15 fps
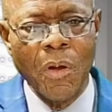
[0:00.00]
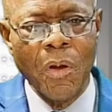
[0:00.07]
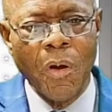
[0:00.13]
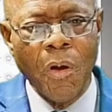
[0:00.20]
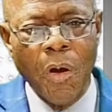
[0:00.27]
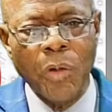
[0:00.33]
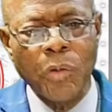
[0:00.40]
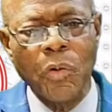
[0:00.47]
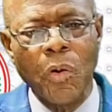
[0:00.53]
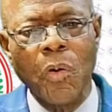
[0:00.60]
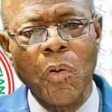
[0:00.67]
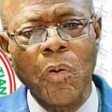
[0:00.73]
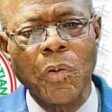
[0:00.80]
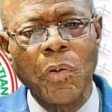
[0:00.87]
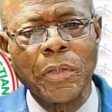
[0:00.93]

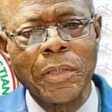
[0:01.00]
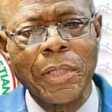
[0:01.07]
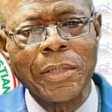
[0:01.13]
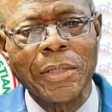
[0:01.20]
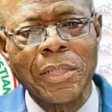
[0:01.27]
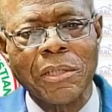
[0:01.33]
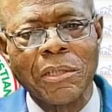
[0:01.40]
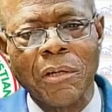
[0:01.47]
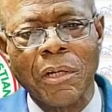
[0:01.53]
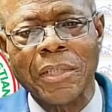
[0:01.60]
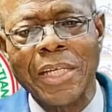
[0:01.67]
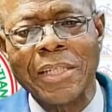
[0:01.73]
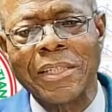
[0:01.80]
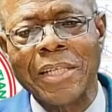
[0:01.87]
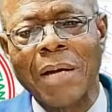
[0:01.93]
Although this is not
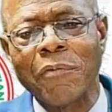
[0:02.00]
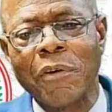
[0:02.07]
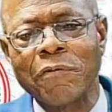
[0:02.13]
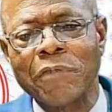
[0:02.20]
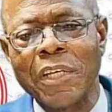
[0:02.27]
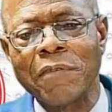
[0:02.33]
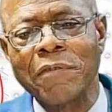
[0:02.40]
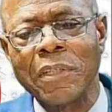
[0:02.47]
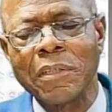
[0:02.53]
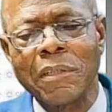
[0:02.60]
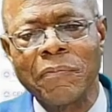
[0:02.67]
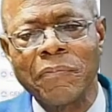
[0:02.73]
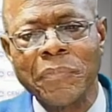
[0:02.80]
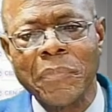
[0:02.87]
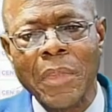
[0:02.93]
a psalm of David,
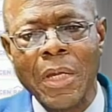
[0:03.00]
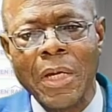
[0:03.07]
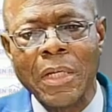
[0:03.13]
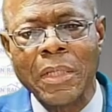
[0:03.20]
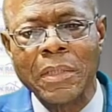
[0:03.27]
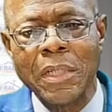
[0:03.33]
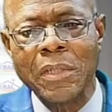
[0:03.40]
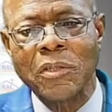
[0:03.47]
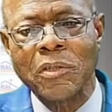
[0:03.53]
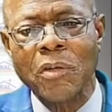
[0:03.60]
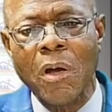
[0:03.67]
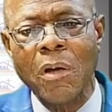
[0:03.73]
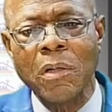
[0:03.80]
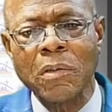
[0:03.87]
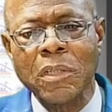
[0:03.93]
the
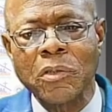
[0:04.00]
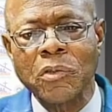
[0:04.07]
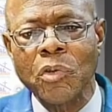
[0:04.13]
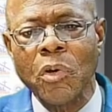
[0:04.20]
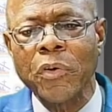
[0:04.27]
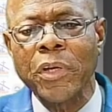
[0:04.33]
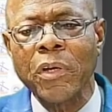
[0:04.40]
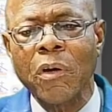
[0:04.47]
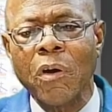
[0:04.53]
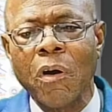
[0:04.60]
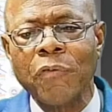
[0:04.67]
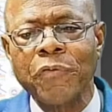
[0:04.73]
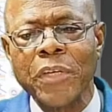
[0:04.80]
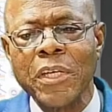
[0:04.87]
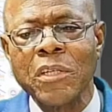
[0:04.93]
story
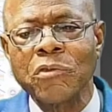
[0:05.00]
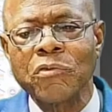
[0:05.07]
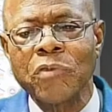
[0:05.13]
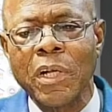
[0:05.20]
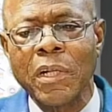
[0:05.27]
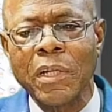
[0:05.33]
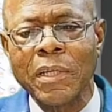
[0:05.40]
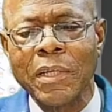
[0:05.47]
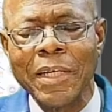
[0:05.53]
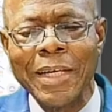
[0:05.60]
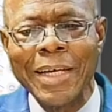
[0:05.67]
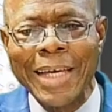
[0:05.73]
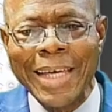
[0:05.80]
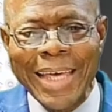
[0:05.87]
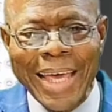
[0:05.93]
of Israel
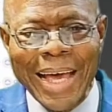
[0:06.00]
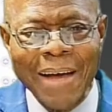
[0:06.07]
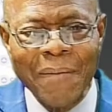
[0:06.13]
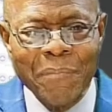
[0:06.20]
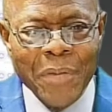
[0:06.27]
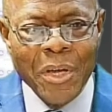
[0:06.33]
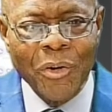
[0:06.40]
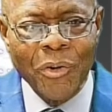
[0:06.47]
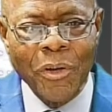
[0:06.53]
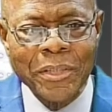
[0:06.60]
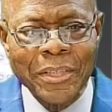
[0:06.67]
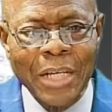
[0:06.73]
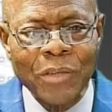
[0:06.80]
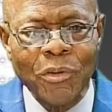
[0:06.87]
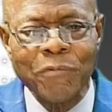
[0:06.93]
here mirrors
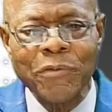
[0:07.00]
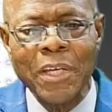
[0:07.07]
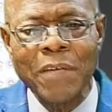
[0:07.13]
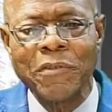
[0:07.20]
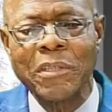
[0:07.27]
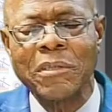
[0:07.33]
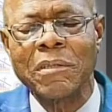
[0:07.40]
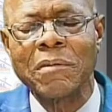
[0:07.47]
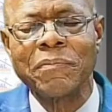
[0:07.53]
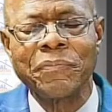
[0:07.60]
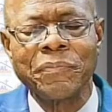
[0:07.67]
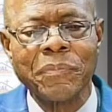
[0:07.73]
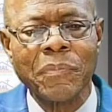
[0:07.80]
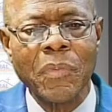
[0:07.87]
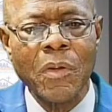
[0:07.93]
that of David.
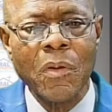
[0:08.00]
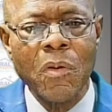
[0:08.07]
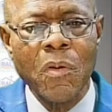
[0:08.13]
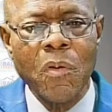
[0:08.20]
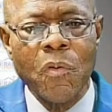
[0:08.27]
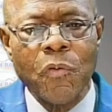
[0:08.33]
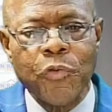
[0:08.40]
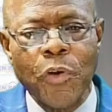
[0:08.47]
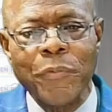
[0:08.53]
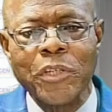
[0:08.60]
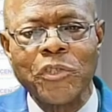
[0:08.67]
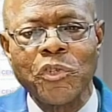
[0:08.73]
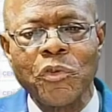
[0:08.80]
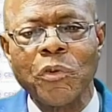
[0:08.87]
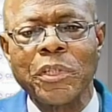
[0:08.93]
From
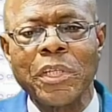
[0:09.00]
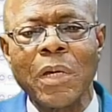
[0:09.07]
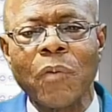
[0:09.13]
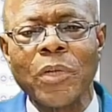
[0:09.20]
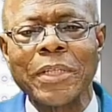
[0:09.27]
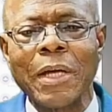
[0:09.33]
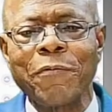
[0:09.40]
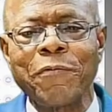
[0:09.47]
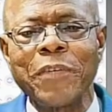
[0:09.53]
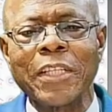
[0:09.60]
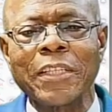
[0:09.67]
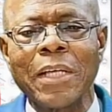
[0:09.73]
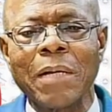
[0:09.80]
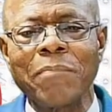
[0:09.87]
his youth, he was afflicted